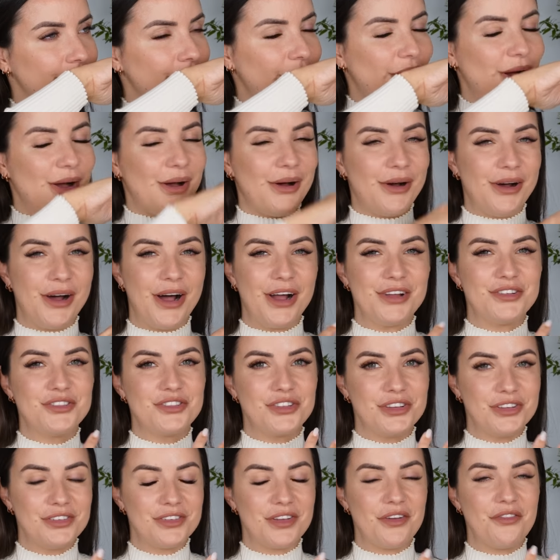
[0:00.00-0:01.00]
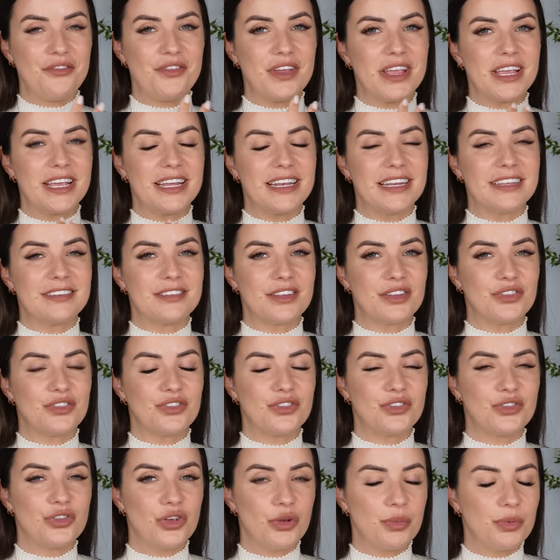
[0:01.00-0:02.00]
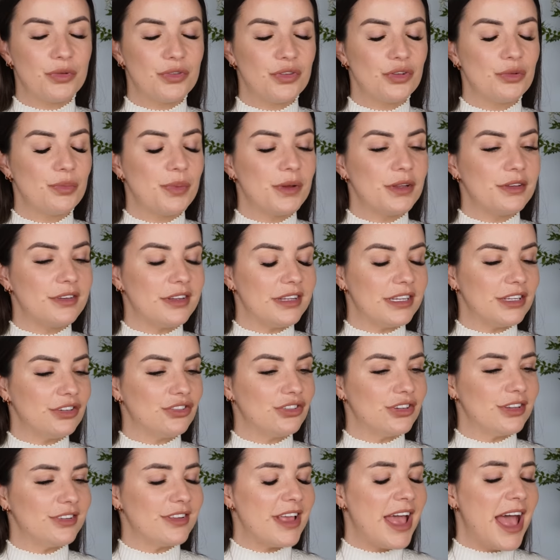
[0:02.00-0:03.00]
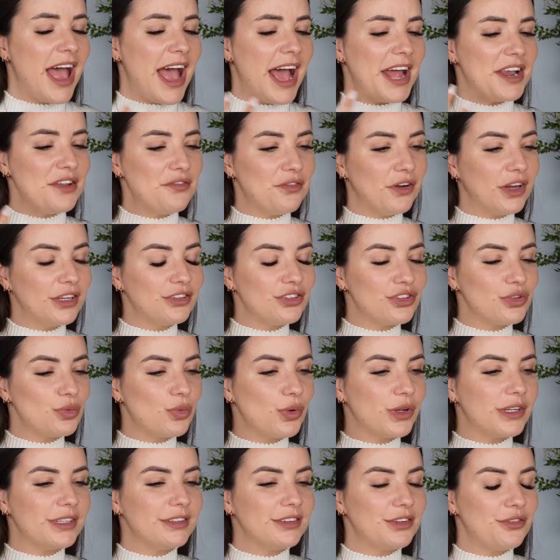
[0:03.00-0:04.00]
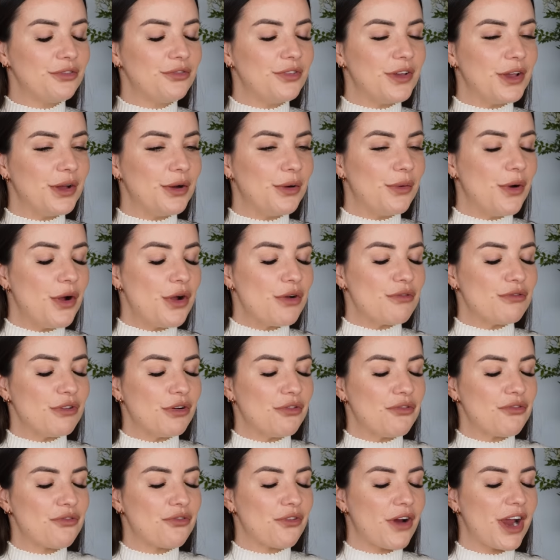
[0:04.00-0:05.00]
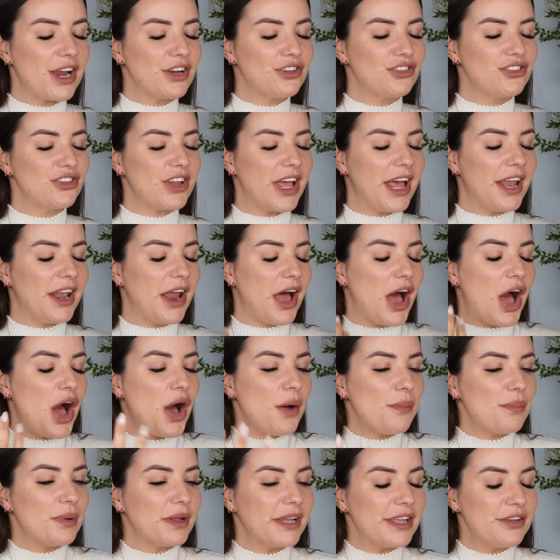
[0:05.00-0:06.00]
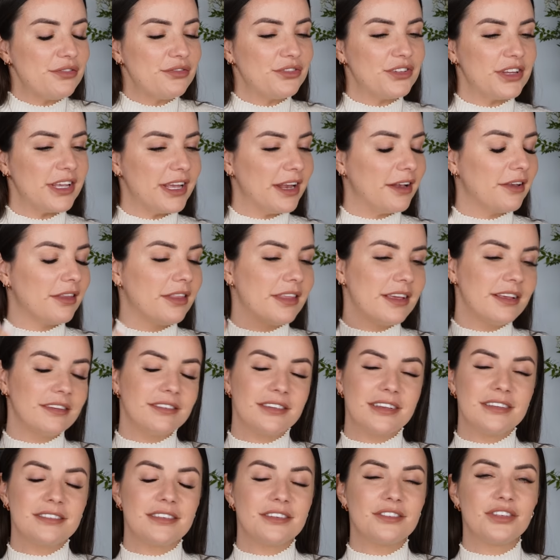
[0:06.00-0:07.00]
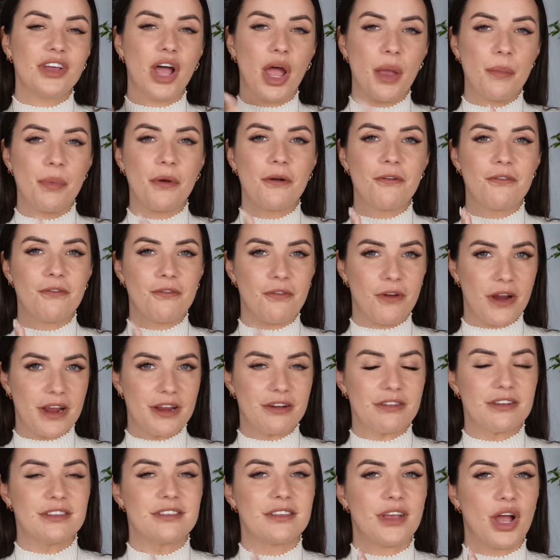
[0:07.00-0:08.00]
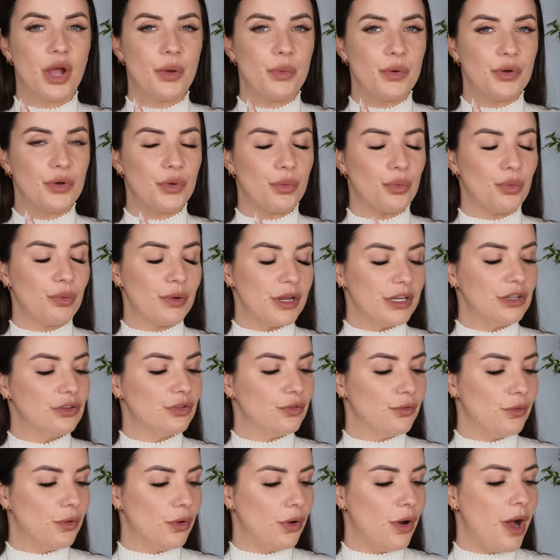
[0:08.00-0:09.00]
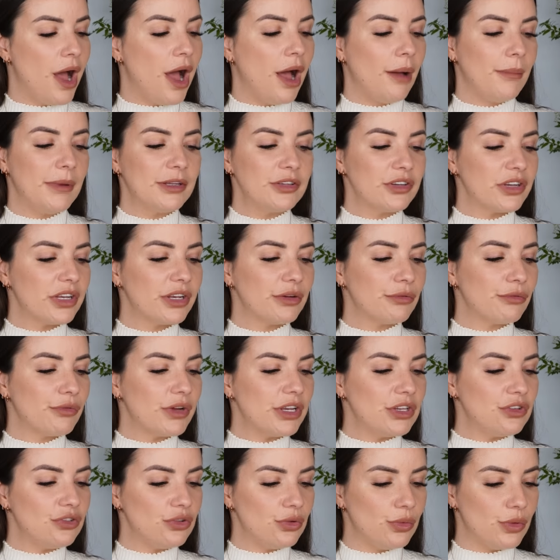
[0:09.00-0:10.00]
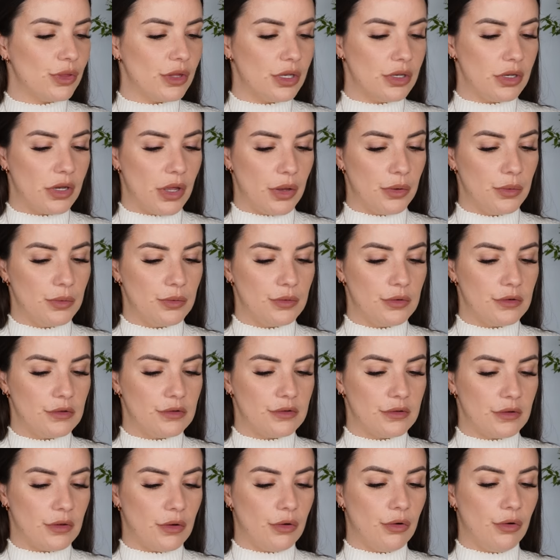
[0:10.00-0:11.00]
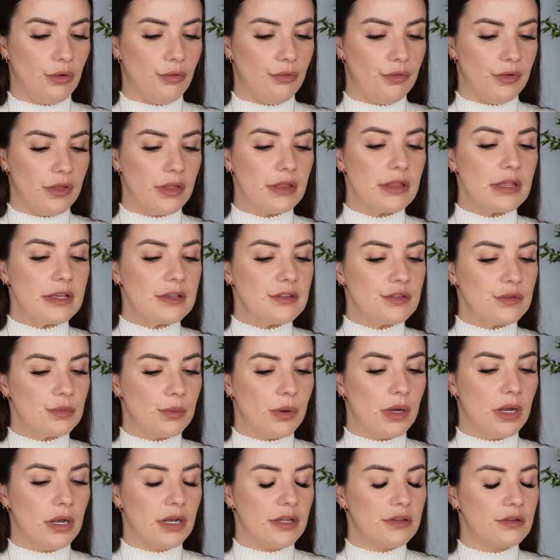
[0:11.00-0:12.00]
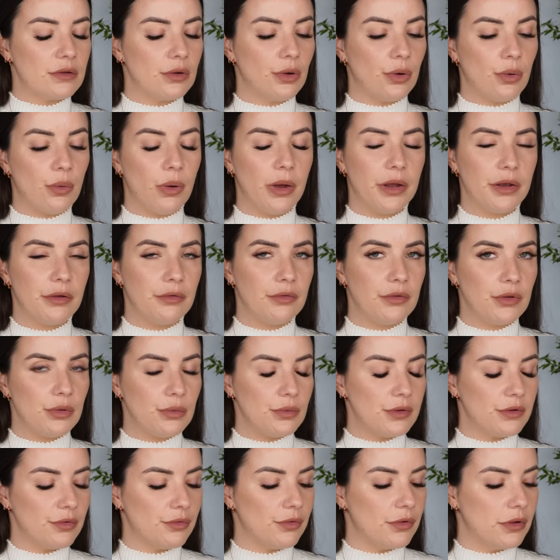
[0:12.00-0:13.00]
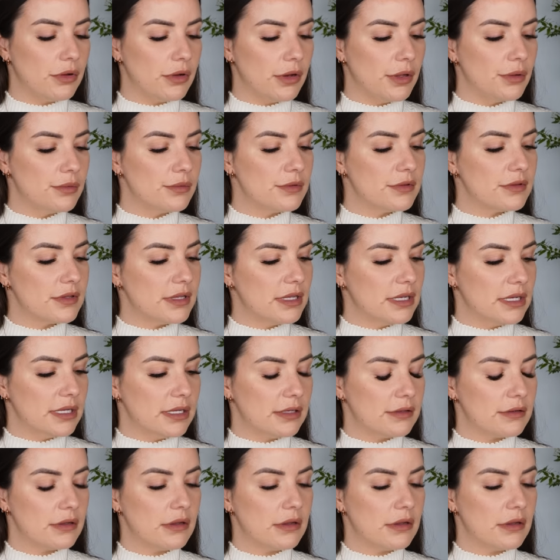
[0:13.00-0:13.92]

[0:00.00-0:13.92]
Oh, I just think it is super, super delicious. And if I just wanted to feel refreshed and uplifted, this is the type of fragrance I would reach for. I'm actually going to read you the notes of this one. It's got quite a few different notes in it.